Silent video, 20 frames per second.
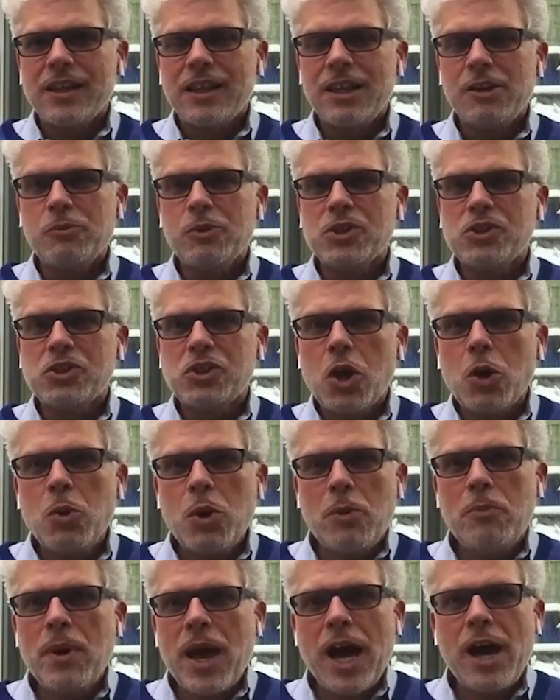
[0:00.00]
It was so
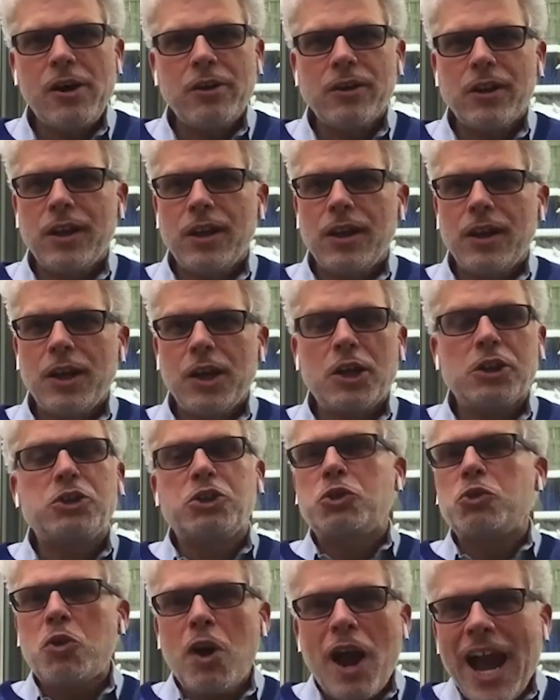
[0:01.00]
about
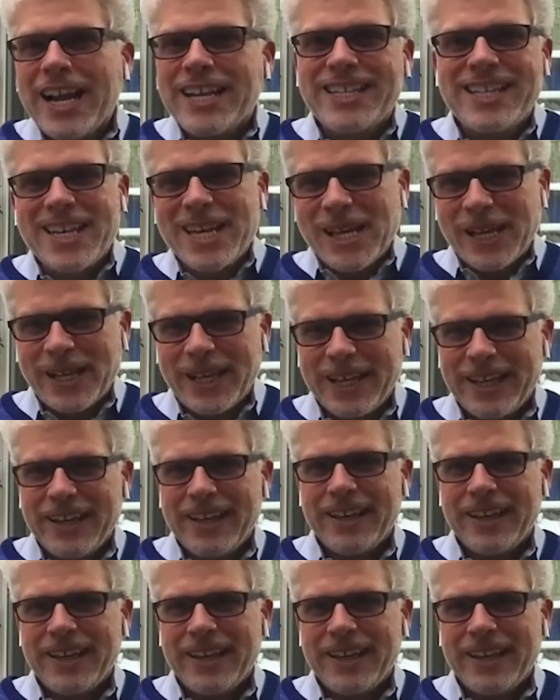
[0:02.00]
attracting